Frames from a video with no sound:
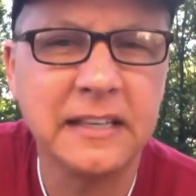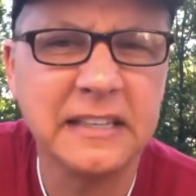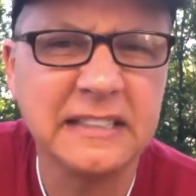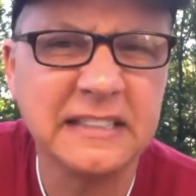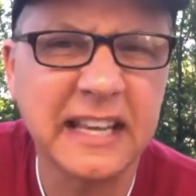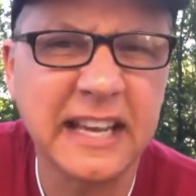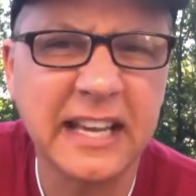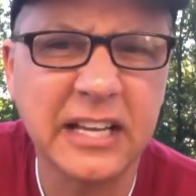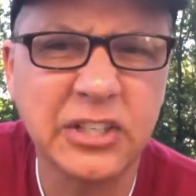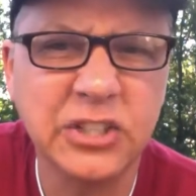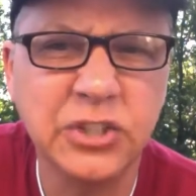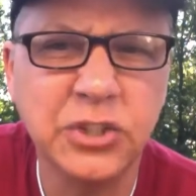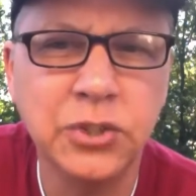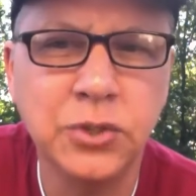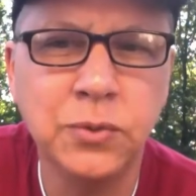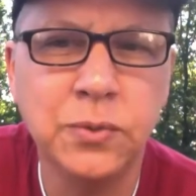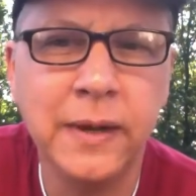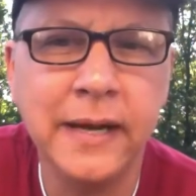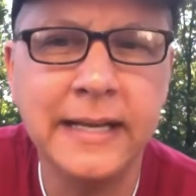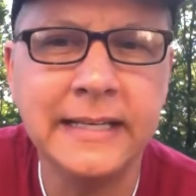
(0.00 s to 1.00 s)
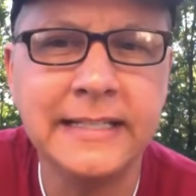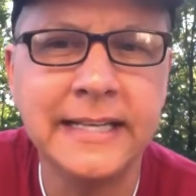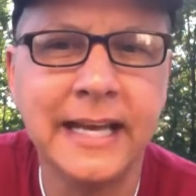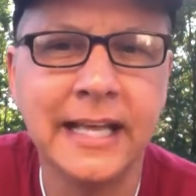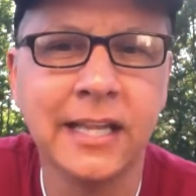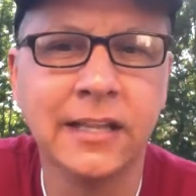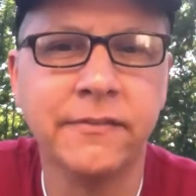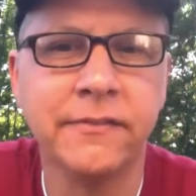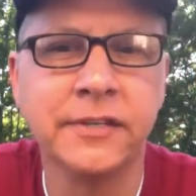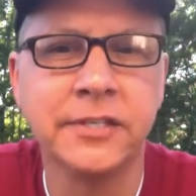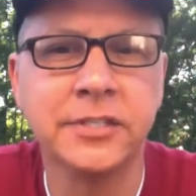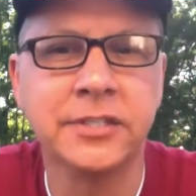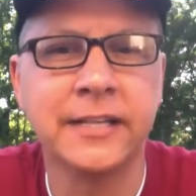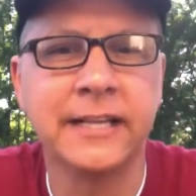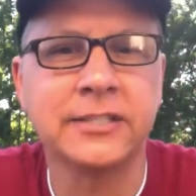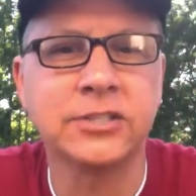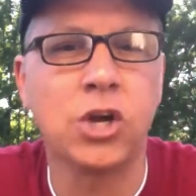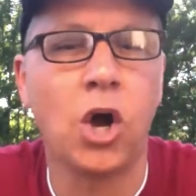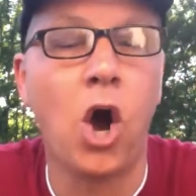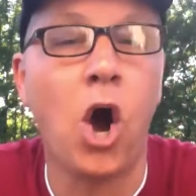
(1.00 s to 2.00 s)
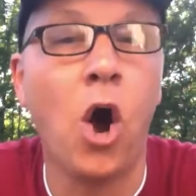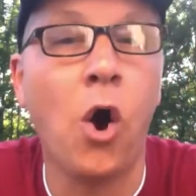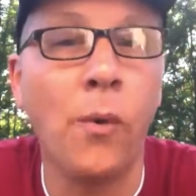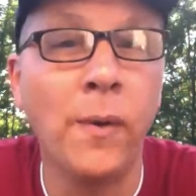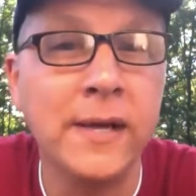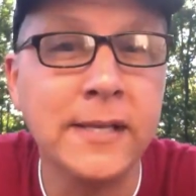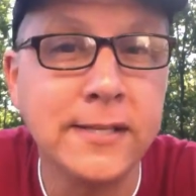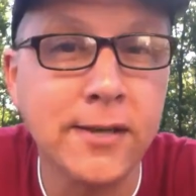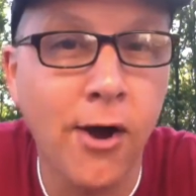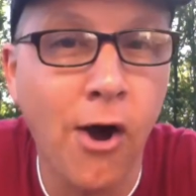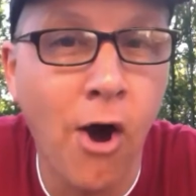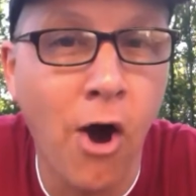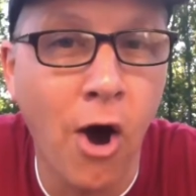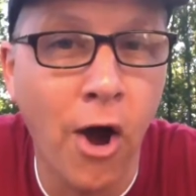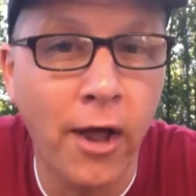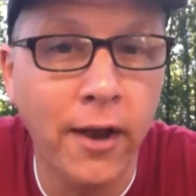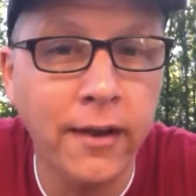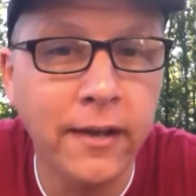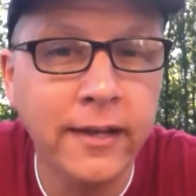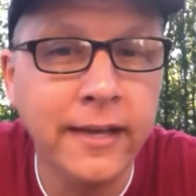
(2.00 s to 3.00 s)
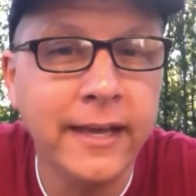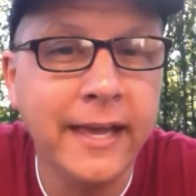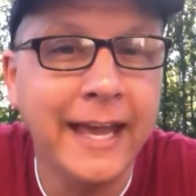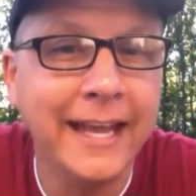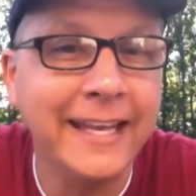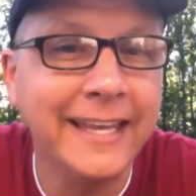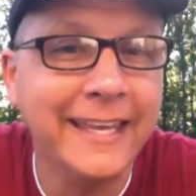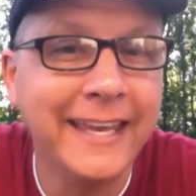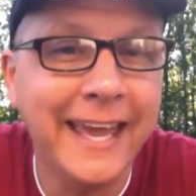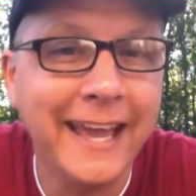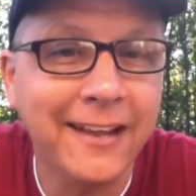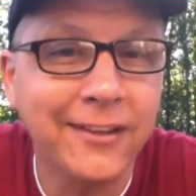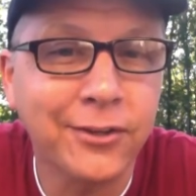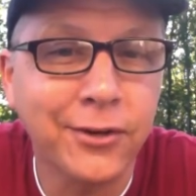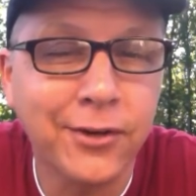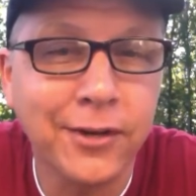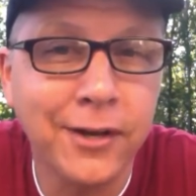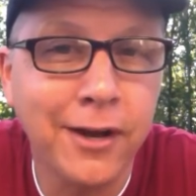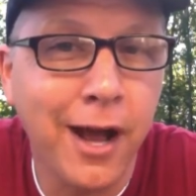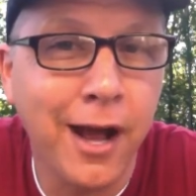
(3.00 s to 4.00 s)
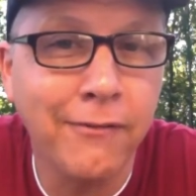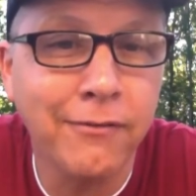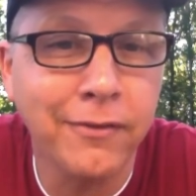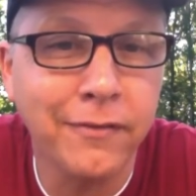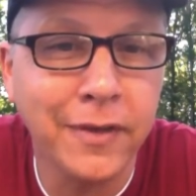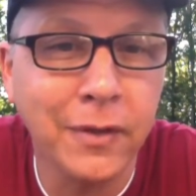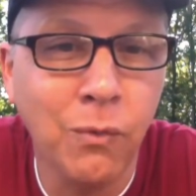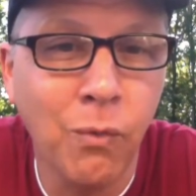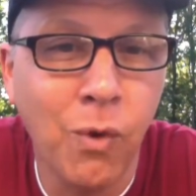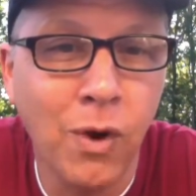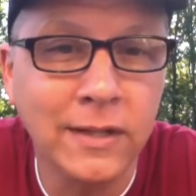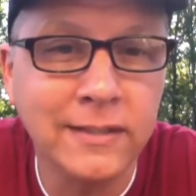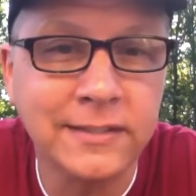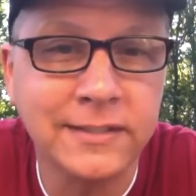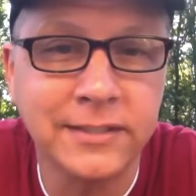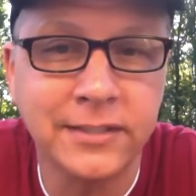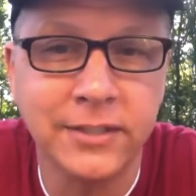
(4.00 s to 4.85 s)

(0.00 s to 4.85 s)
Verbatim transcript: It's like a two way television that's always on, and he can't turn it off if he wants